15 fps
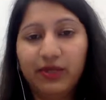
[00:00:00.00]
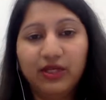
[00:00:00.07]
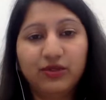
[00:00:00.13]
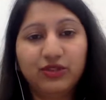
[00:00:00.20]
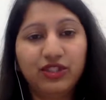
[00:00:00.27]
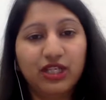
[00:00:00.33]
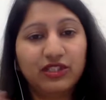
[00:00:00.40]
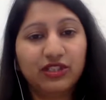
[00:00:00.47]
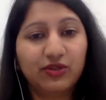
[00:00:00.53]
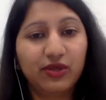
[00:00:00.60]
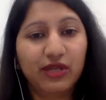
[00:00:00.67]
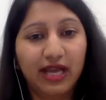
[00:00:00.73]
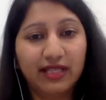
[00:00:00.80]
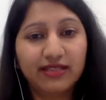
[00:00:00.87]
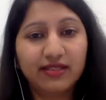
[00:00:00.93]
when you change it to
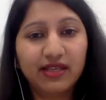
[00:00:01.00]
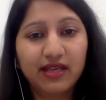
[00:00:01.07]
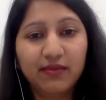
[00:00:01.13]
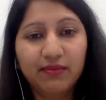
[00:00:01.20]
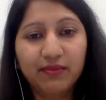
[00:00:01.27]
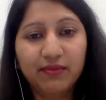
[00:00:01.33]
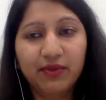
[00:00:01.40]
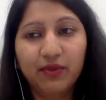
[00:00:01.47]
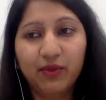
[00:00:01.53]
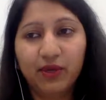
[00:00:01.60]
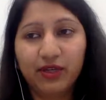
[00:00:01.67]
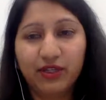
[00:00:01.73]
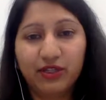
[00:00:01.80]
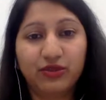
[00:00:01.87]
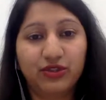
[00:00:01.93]
landscape, you
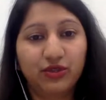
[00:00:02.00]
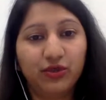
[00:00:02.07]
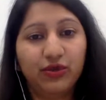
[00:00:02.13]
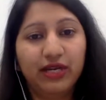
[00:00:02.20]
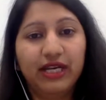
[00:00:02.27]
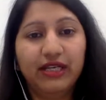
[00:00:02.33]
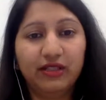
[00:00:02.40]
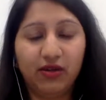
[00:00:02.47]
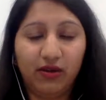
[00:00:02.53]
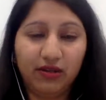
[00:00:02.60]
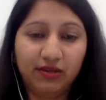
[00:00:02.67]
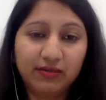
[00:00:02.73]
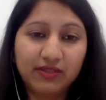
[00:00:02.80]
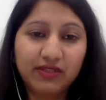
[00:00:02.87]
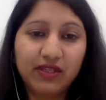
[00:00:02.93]
want it to show 8
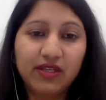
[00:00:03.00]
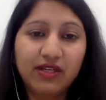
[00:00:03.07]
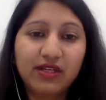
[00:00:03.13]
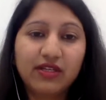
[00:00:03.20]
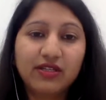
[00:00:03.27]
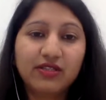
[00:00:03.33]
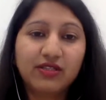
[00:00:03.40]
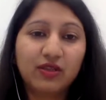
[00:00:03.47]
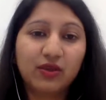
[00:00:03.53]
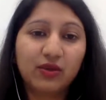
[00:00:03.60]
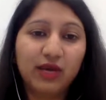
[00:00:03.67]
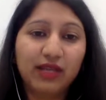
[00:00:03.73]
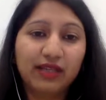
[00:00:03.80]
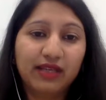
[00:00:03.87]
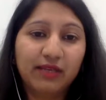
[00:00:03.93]
columns.
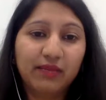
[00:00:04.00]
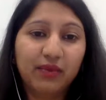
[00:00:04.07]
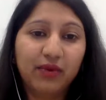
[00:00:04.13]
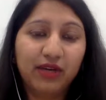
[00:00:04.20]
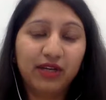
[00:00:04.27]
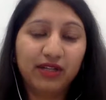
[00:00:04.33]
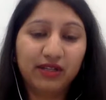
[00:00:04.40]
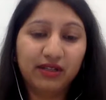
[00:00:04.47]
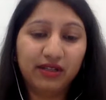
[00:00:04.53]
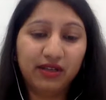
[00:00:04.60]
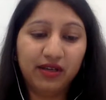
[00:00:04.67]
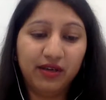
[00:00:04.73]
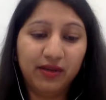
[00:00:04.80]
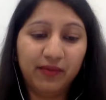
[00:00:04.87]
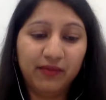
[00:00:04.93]
So at that point,
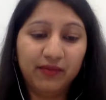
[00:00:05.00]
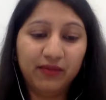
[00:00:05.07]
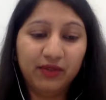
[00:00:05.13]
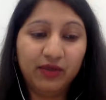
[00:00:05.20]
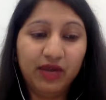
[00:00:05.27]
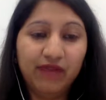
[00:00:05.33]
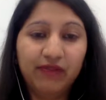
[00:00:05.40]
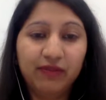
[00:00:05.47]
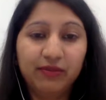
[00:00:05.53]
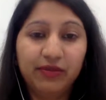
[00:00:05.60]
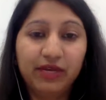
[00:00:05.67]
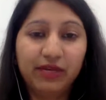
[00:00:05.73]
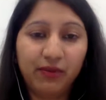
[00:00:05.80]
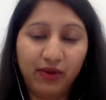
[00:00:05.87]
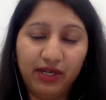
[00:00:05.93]
you have a
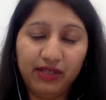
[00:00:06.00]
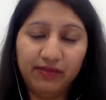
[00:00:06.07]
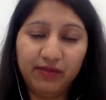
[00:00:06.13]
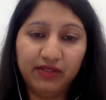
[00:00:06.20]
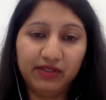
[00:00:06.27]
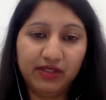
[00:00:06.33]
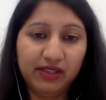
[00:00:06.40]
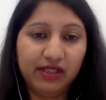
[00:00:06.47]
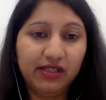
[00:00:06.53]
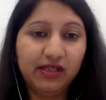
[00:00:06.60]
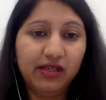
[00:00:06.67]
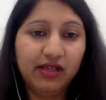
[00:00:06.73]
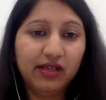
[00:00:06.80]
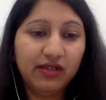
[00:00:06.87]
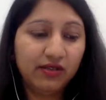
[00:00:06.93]
breakpoint
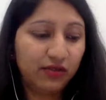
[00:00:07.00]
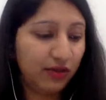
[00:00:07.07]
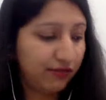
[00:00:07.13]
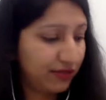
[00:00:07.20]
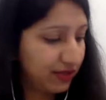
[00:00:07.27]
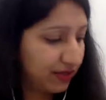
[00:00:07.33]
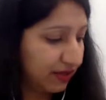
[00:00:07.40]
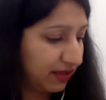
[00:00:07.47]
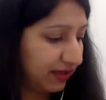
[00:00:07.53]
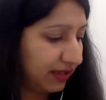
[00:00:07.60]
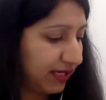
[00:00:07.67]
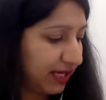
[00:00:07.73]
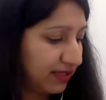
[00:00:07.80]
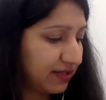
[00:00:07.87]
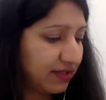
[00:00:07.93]
basically. So if it's a
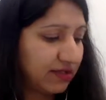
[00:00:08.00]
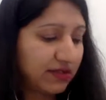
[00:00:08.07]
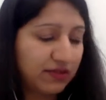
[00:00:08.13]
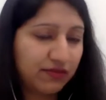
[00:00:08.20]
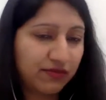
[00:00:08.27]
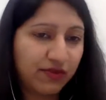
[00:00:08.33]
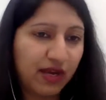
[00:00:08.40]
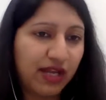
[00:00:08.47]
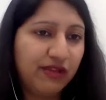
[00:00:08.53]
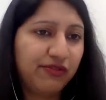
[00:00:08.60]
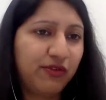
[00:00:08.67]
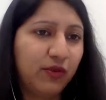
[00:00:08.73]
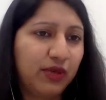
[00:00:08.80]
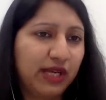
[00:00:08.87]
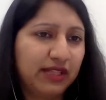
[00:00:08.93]
Nexus 5
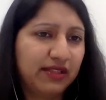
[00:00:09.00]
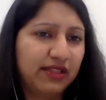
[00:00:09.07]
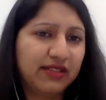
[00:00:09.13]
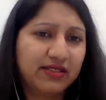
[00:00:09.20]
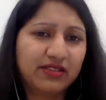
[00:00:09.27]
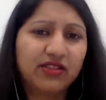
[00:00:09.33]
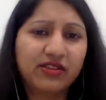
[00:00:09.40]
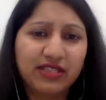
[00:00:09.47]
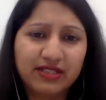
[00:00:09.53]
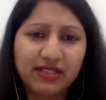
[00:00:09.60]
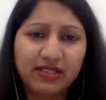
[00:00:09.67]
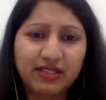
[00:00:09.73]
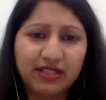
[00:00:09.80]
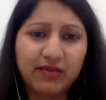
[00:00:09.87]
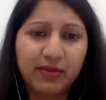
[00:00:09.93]
phone, I think it's
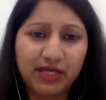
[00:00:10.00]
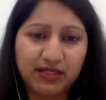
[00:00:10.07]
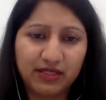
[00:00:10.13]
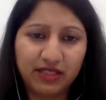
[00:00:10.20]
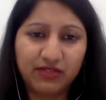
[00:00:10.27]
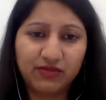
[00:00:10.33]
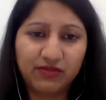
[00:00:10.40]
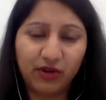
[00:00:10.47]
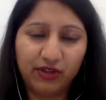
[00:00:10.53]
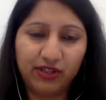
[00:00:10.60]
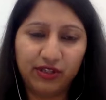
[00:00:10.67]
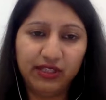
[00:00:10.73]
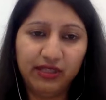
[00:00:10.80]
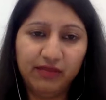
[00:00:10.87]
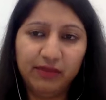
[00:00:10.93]
360 by
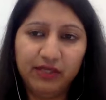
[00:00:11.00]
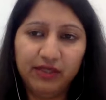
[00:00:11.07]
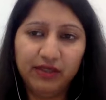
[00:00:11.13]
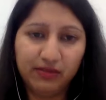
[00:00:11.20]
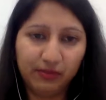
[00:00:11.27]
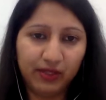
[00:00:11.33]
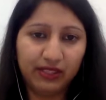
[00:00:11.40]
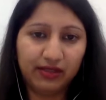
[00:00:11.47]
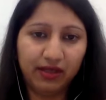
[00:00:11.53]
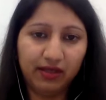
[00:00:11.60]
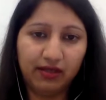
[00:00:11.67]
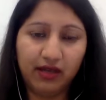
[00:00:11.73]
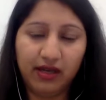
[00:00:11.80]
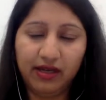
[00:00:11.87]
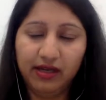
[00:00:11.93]
640 dp, the width
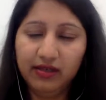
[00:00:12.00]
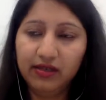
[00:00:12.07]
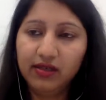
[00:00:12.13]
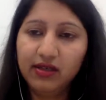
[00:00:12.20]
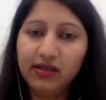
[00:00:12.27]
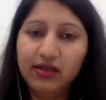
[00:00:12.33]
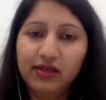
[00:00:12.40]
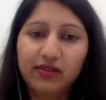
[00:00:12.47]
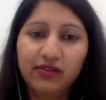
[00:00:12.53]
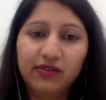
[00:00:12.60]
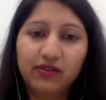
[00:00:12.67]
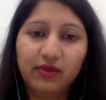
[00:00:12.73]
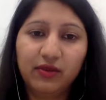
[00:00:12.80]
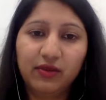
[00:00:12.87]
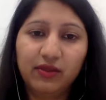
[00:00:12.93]
and height.
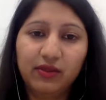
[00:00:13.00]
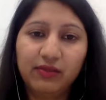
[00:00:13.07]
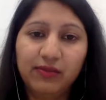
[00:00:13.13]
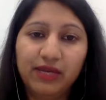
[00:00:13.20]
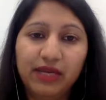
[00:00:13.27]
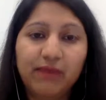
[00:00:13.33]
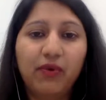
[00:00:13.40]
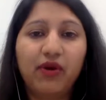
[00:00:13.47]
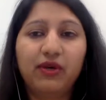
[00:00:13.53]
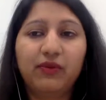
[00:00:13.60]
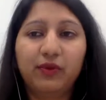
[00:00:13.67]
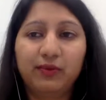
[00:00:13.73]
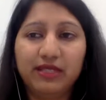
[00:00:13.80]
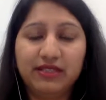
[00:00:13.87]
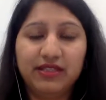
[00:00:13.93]
So the
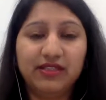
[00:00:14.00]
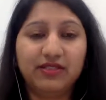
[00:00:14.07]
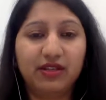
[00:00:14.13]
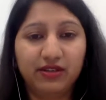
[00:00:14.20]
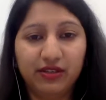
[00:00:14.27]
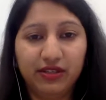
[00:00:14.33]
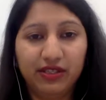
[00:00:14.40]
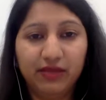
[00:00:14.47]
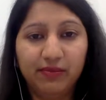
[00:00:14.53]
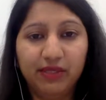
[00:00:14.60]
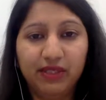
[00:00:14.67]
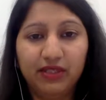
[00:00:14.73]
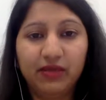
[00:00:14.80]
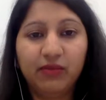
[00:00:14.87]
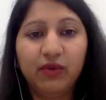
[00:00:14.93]
breakpoint would be 600
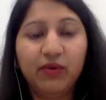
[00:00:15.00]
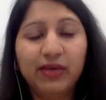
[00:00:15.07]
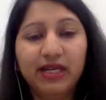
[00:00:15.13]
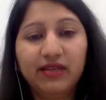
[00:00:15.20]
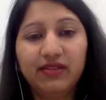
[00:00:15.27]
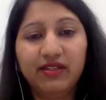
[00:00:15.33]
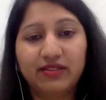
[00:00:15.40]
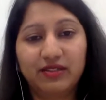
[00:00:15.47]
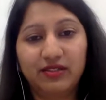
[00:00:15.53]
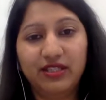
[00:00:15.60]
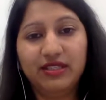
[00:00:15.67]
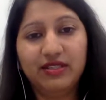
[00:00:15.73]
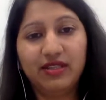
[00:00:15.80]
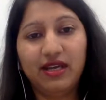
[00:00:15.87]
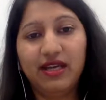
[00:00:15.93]
dp. The moment the
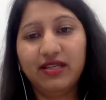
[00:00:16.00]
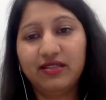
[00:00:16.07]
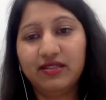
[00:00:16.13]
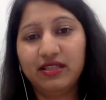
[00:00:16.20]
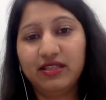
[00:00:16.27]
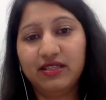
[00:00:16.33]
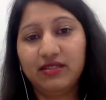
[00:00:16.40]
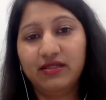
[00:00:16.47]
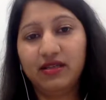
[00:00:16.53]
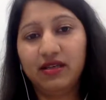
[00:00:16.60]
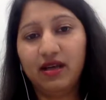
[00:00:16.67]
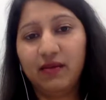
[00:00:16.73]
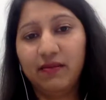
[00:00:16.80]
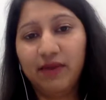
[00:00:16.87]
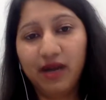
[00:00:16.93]
screen size is
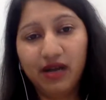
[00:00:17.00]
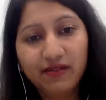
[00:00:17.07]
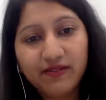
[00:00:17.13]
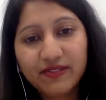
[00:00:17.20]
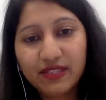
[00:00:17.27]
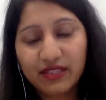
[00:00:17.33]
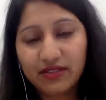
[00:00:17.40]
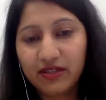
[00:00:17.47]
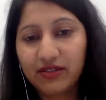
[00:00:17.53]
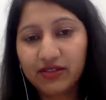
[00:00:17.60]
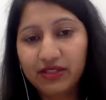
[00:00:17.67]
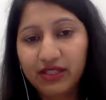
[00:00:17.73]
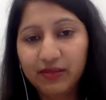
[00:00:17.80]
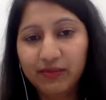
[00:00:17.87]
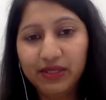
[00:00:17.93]
above
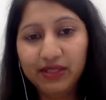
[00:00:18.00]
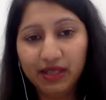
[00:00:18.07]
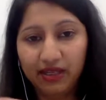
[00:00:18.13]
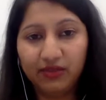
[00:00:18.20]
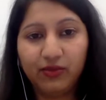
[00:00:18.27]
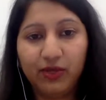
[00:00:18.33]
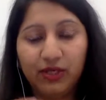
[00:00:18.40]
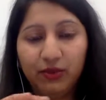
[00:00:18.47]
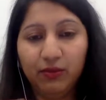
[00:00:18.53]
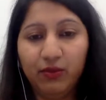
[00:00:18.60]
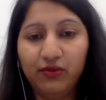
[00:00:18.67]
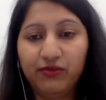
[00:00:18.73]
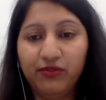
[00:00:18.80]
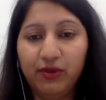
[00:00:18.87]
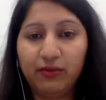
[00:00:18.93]
600 dp, that is when you
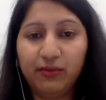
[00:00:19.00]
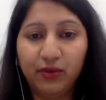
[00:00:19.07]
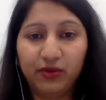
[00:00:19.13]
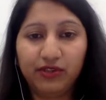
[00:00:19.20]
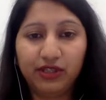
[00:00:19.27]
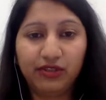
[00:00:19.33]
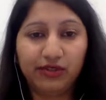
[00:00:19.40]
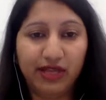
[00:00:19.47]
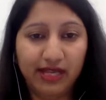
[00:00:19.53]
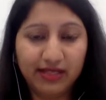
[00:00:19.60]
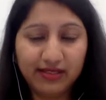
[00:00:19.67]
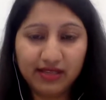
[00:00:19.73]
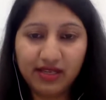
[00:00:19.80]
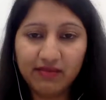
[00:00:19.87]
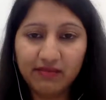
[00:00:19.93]
move from portrait to
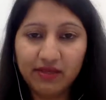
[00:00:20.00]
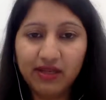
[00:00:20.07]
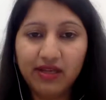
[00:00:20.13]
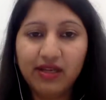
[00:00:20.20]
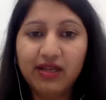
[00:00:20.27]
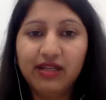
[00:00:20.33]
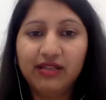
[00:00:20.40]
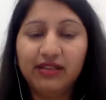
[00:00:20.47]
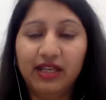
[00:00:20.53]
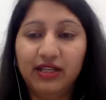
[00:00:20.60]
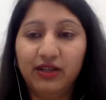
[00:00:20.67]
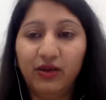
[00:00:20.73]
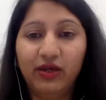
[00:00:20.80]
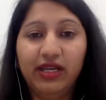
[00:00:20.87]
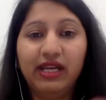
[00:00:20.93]
landscape, then
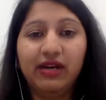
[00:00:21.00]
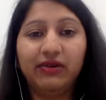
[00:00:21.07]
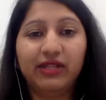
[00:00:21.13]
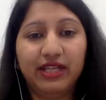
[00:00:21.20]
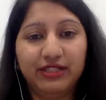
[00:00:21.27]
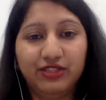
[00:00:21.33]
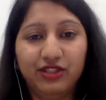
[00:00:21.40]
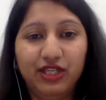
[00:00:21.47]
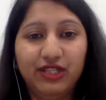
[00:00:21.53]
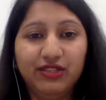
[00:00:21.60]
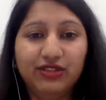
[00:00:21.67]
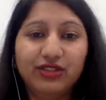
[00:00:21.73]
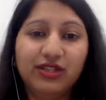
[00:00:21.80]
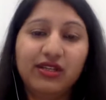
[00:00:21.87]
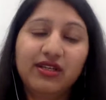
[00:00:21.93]
your layout can
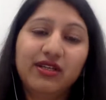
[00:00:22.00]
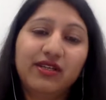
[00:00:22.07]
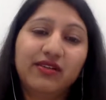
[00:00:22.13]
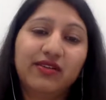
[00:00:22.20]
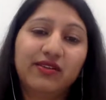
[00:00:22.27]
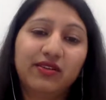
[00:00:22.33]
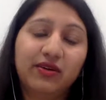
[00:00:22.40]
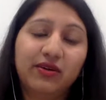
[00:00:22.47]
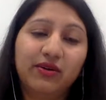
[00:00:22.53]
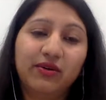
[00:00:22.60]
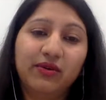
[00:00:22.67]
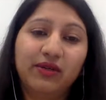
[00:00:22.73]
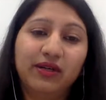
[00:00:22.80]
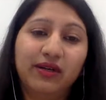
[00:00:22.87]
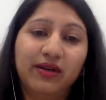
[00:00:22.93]
change. So